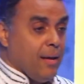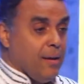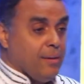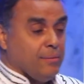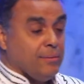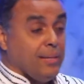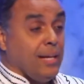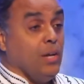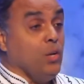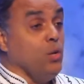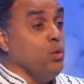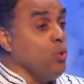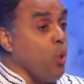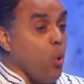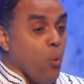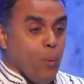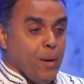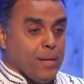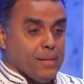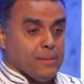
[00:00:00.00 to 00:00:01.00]
The
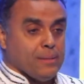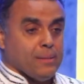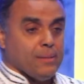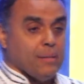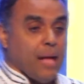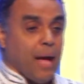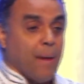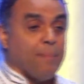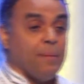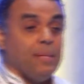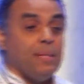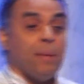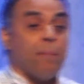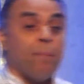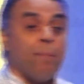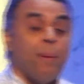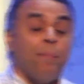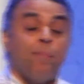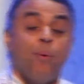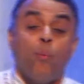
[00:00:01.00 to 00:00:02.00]
lowest. I mean, the
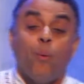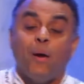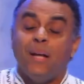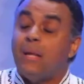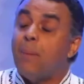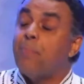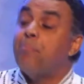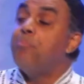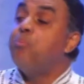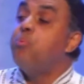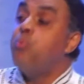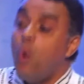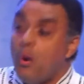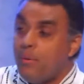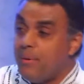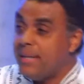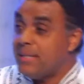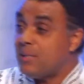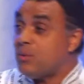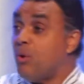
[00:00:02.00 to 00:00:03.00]
people were the
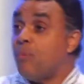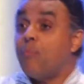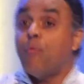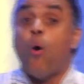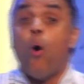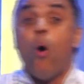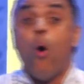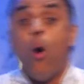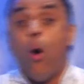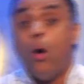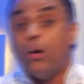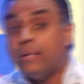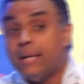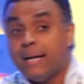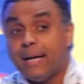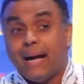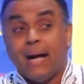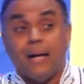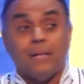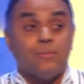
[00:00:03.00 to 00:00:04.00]
poorest of all the
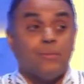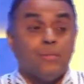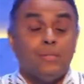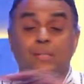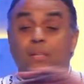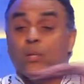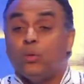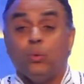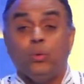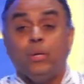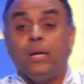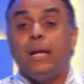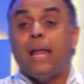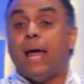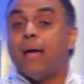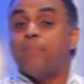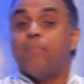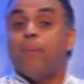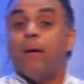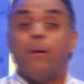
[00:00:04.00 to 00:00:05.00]
countries, including
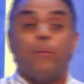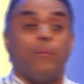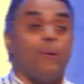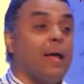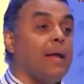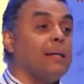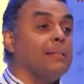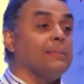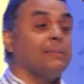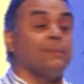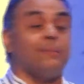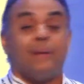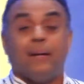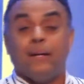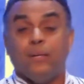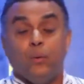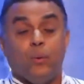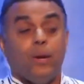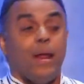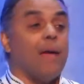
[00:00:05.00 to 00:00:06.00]
Liberia, Sierra
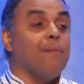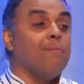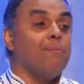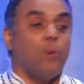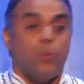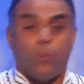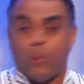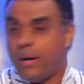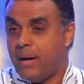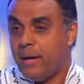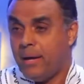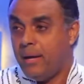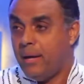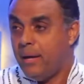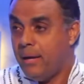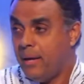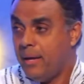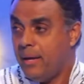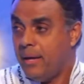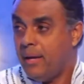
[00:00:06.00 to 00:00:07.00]
Leone, everywhere.
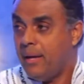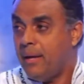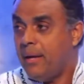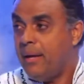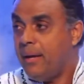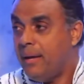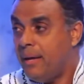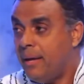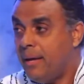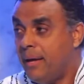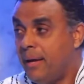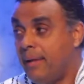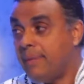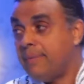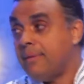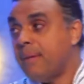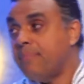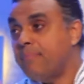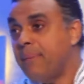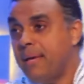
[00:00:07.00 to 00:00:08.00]
It's
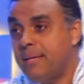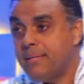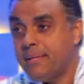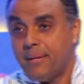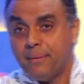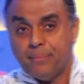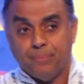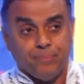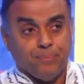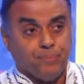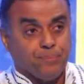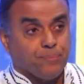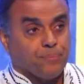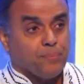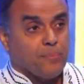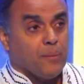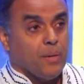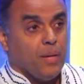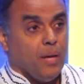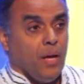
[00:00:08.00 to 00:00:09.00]
amazing.
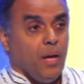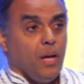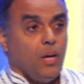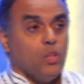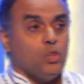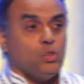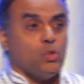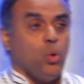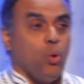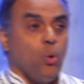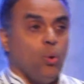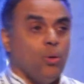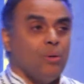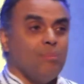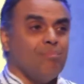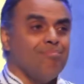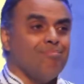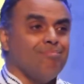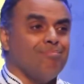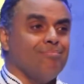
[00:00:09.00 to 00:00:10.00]
So,
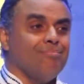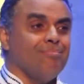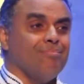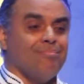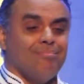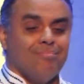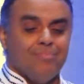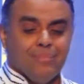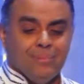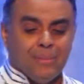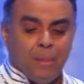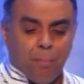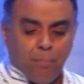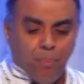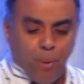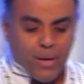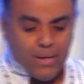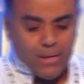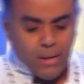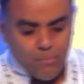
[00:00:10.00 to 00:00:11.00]
the
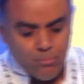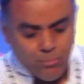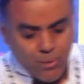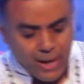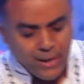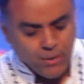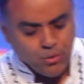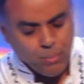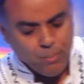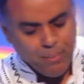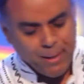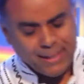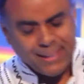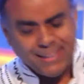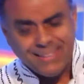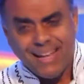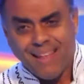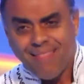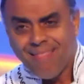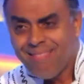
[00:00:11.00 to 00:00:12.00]
point I'm trying to make is
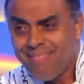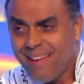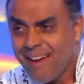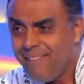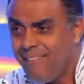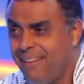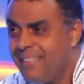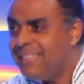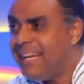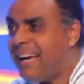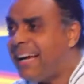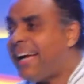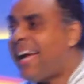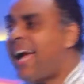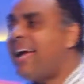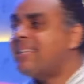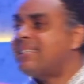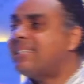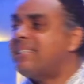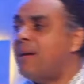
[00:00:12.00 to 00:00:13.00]
that there is a
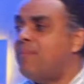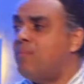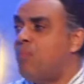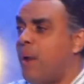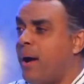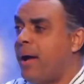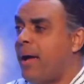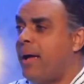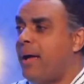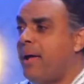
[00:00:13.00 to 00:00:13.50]
curse somewhere.